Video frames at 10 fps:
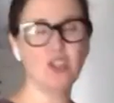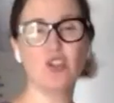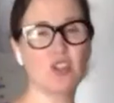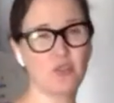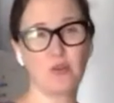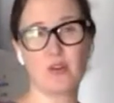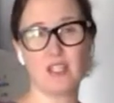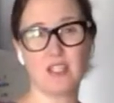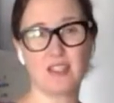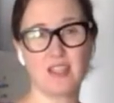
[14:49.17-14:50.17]
you could throw
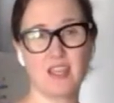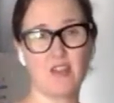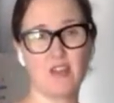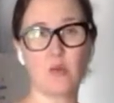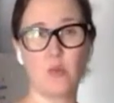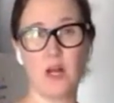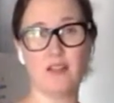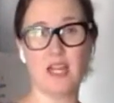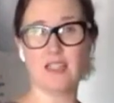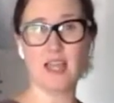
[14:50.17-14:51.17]
these together
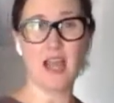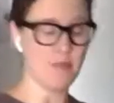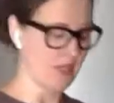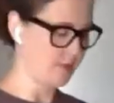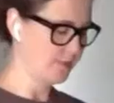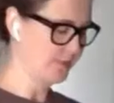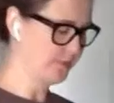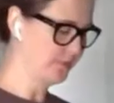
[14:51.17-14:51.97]
while that's happening.